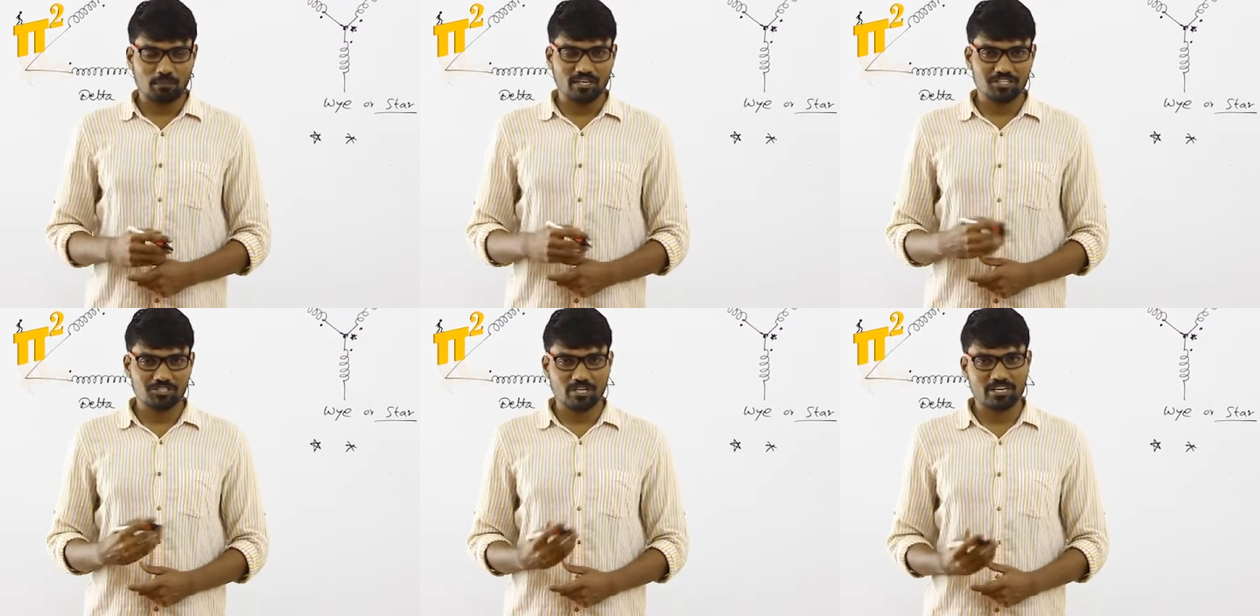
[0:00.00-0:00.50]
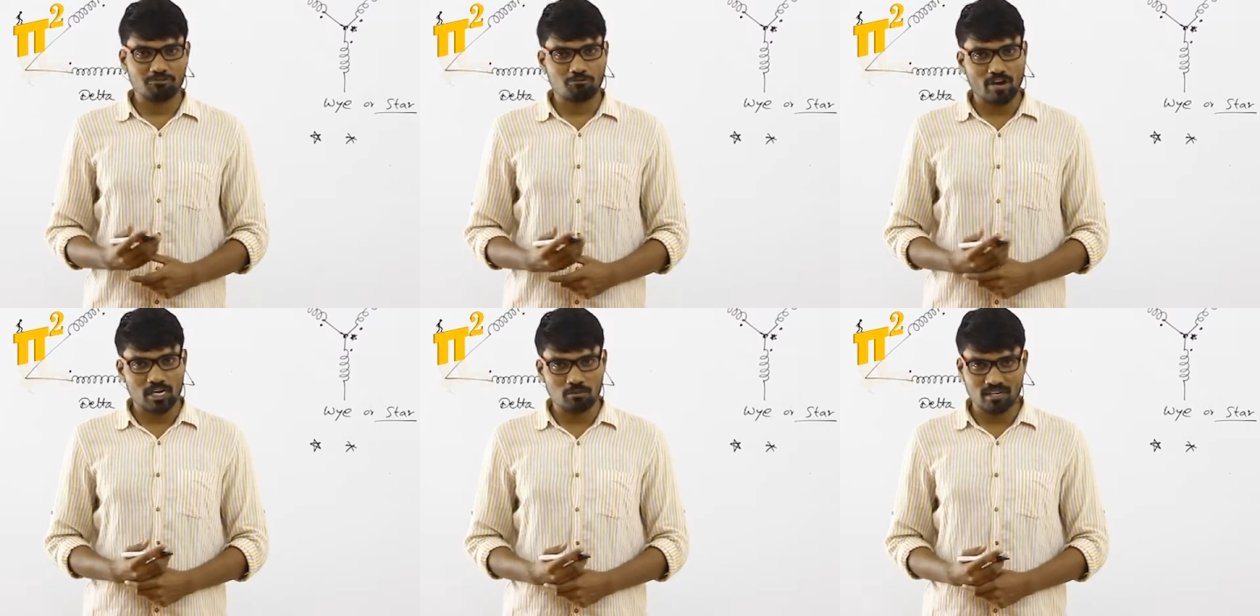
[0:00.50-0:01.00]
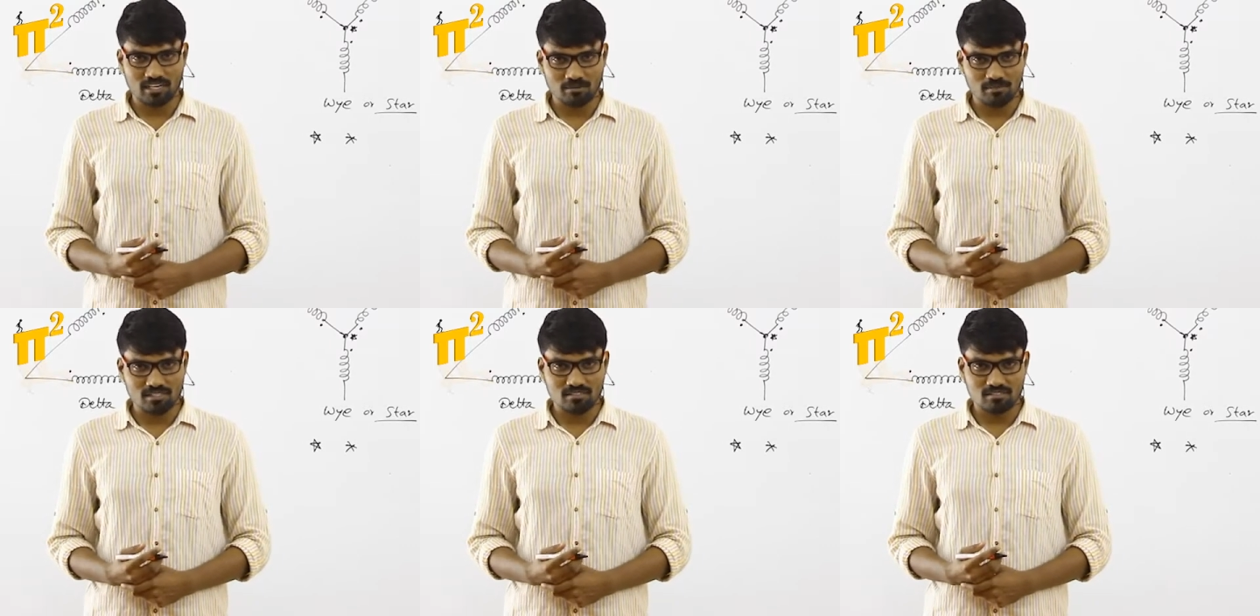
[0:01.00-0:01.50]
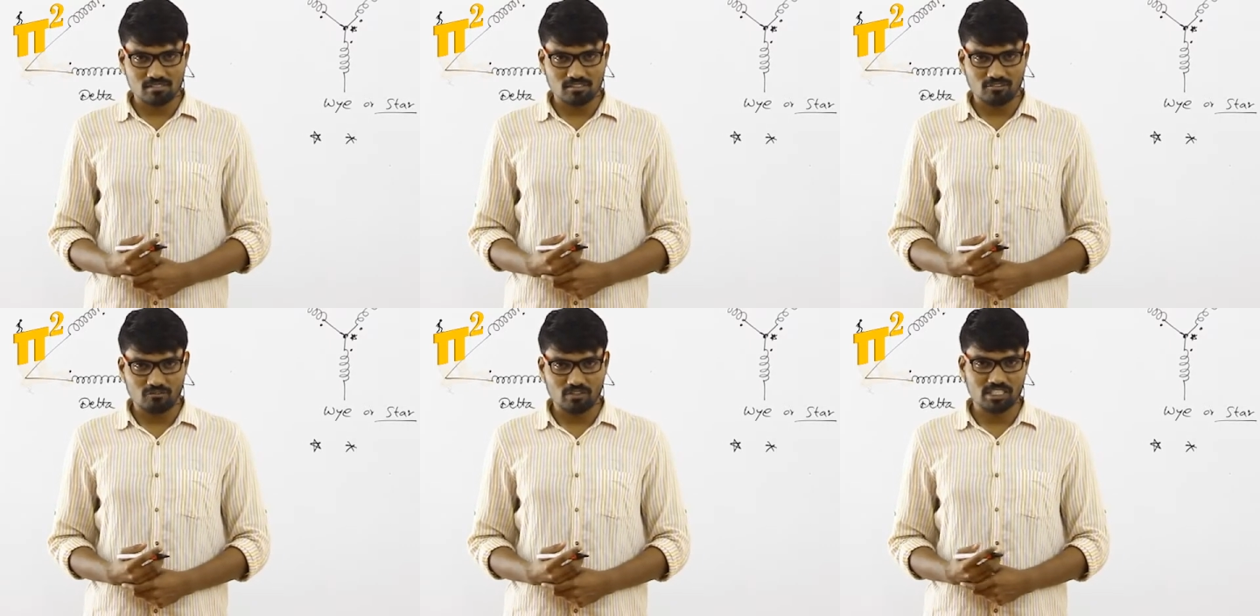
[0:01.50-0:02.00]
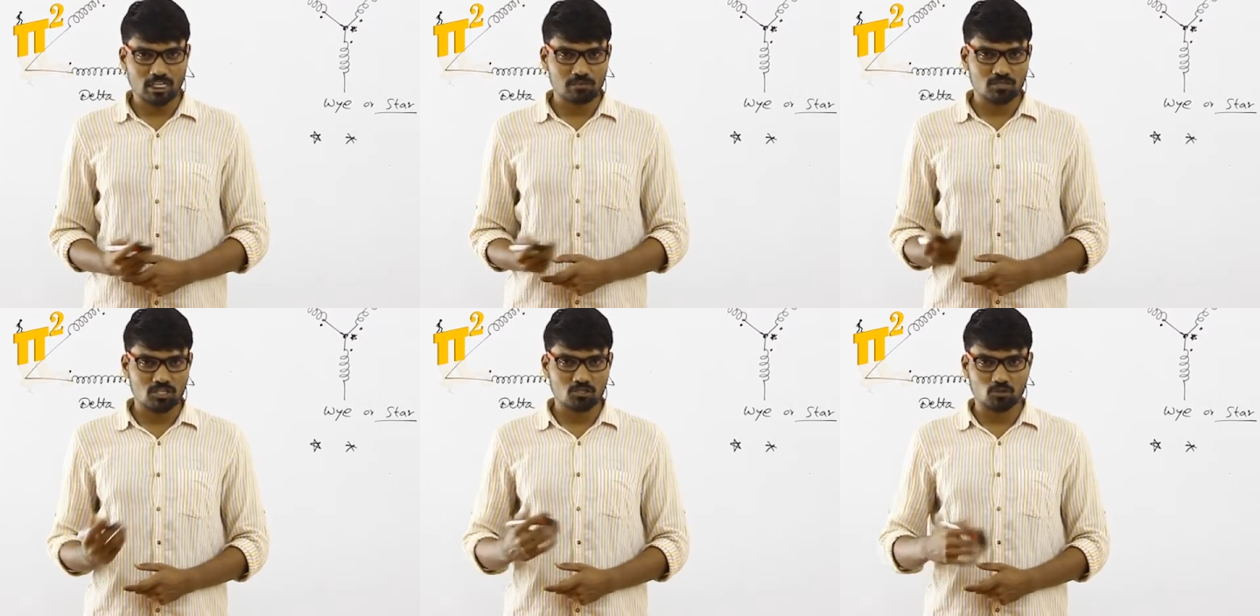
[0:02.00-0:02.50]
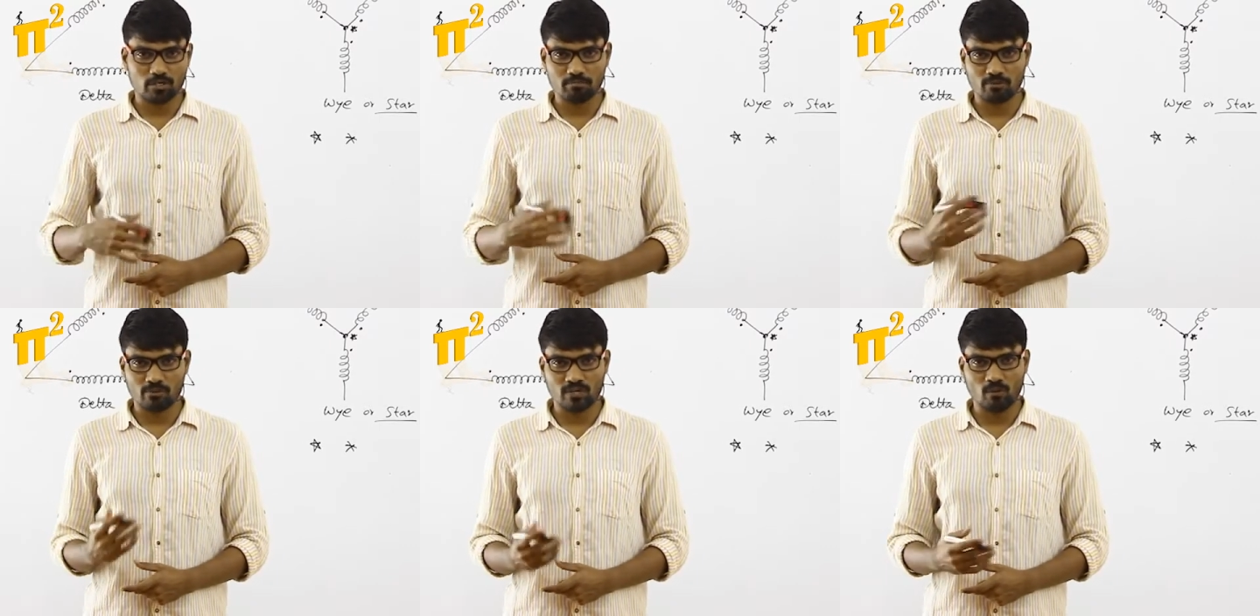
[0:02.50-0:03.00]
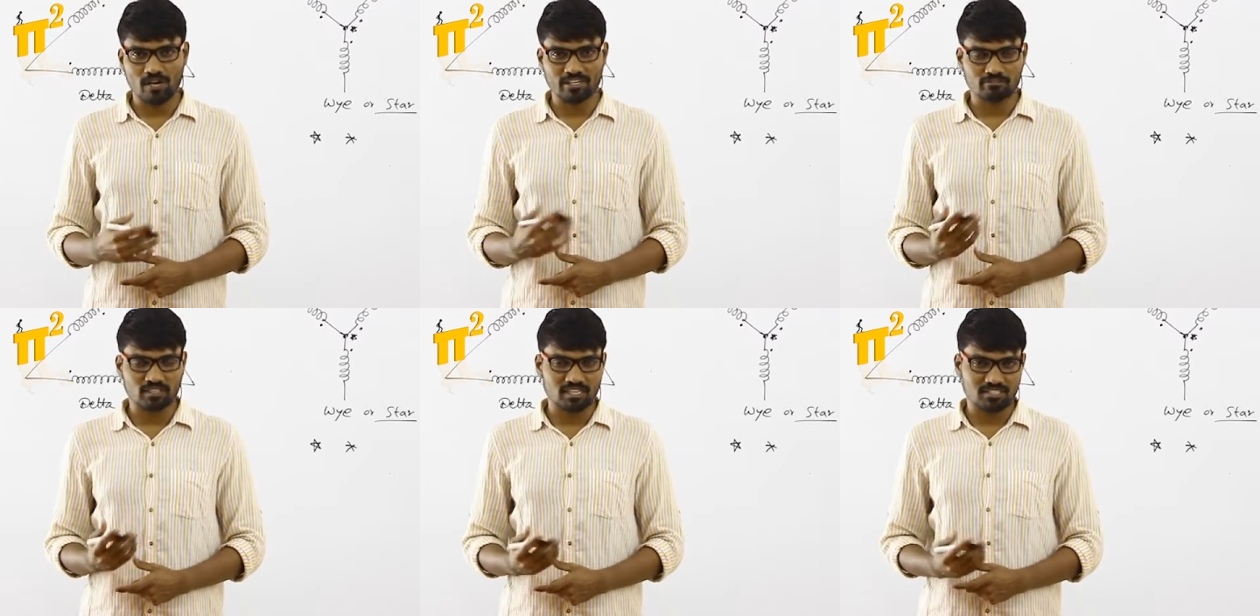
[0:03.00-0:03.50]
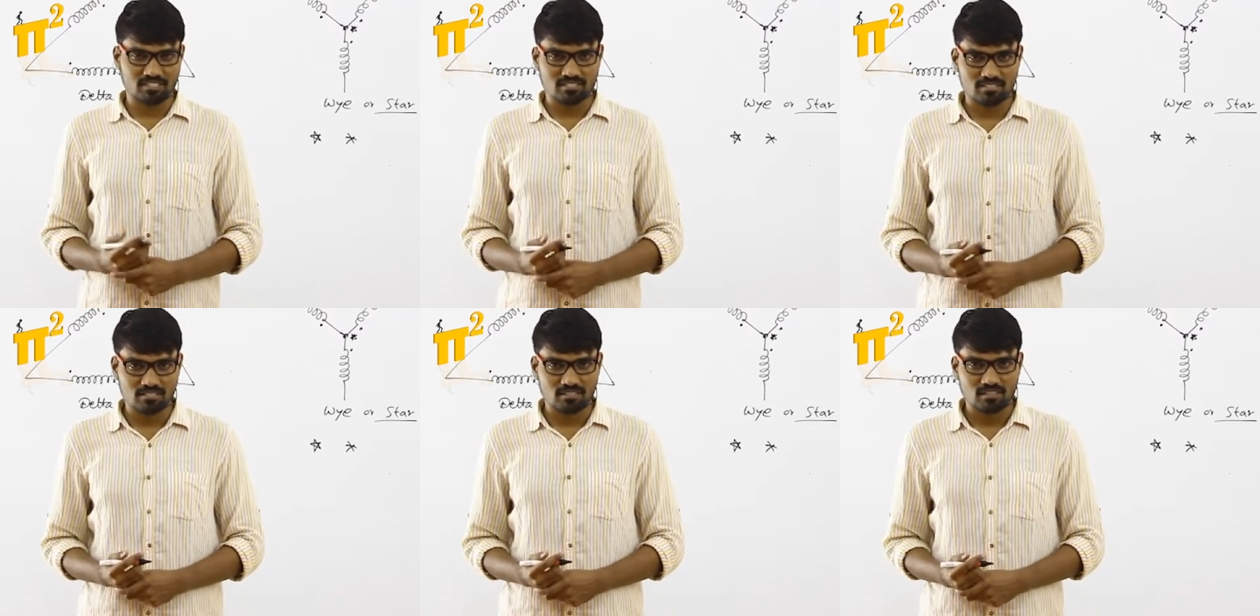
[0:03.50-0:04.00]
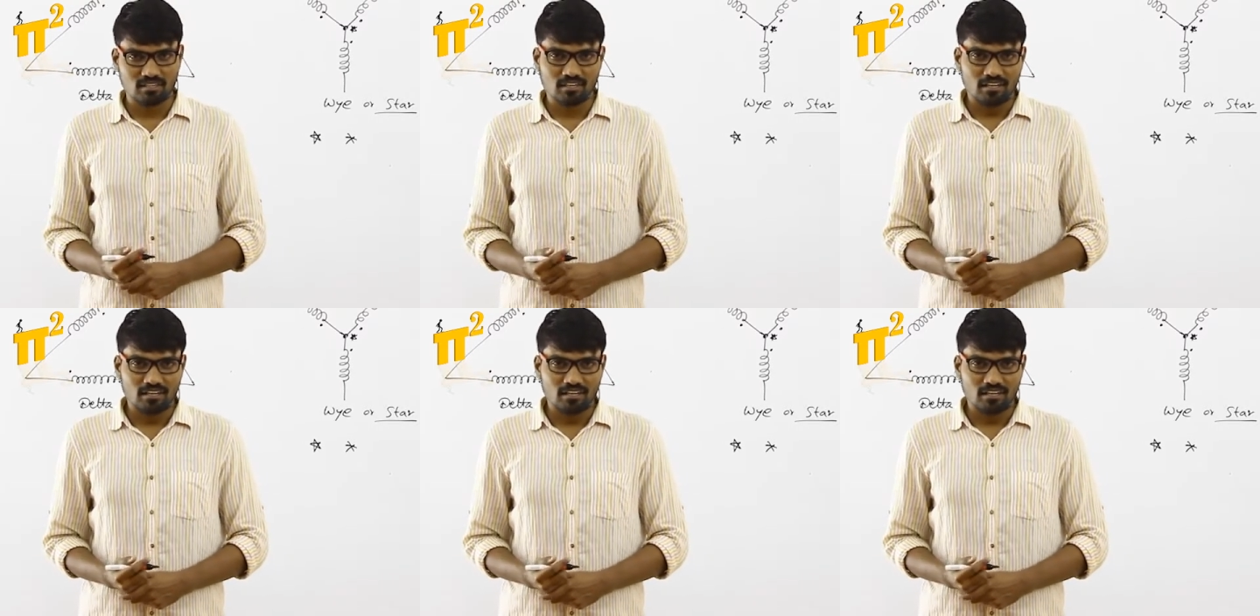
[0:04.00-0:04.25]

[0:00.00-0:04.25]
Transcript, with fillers: and please share your valuable comments, which helps us to improve the quality of the lectures.